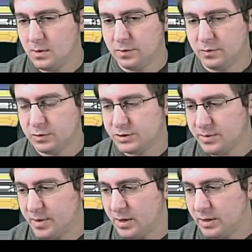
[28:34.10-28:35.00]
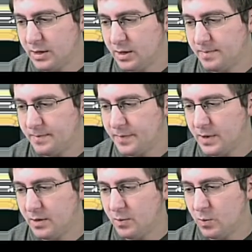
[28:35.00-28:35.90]
Torch in the barn again,
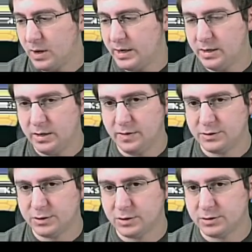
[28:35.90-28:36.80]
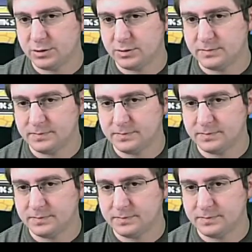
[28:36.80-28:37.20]
and the wine in the church.